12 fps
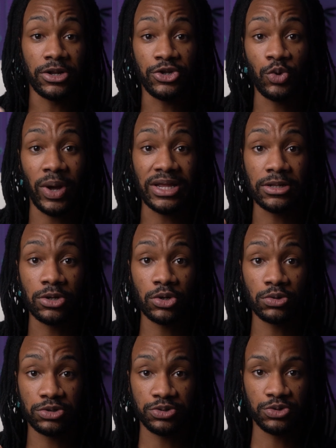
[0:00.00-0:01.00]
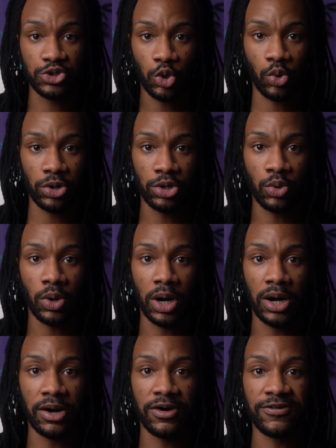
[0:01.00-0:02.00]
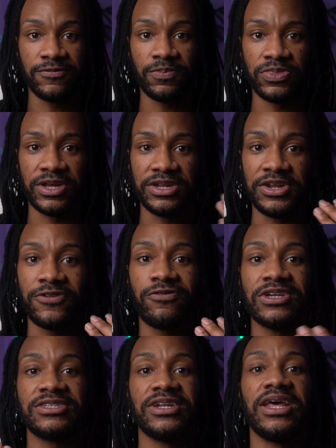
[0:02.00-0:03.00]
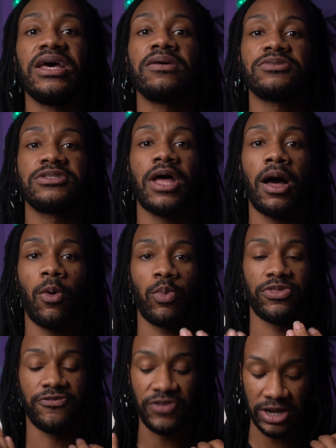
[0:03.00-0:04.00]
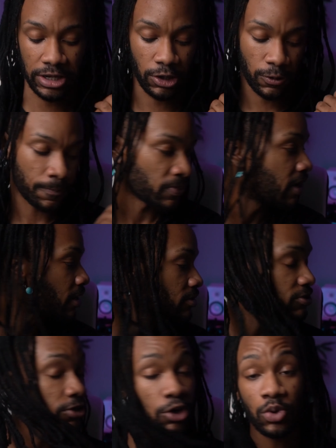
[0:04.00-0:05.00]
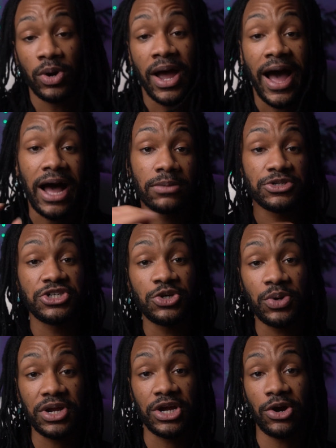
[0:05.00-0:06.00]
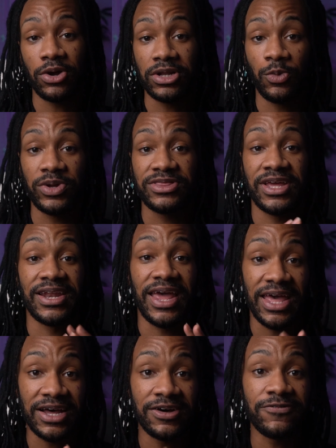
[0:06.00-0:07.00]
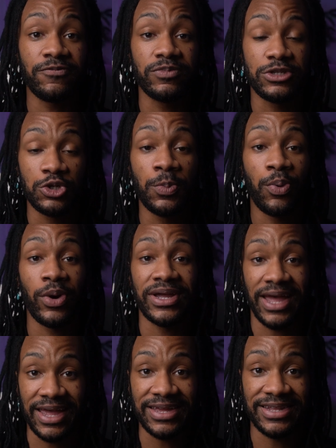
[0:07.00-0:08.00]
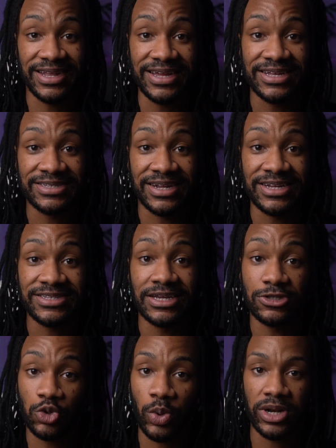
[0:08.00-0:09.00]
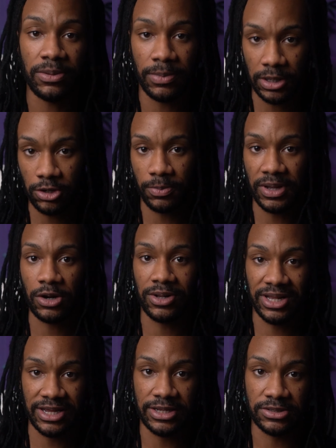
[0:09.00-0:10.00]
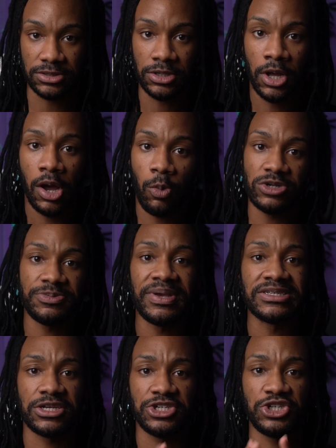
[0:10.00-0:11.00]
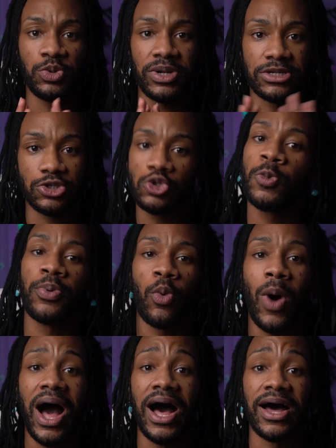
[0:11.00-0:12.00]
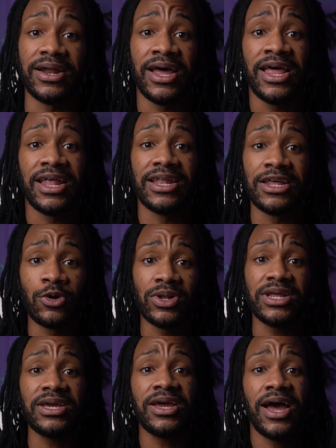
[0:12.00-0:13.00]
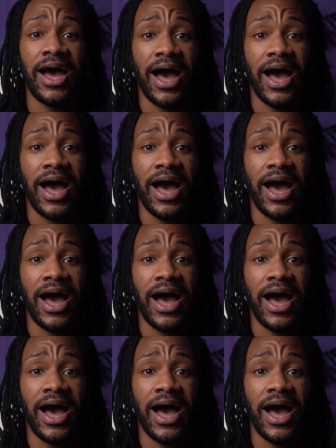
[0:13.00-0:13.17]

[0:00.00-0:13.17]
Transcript: do a little tutorial of the difference in f-stop with video. So I'm shooting currently with an f2.8 lens, and it's a 20mm lens, which means it's shooting super wide. Literally,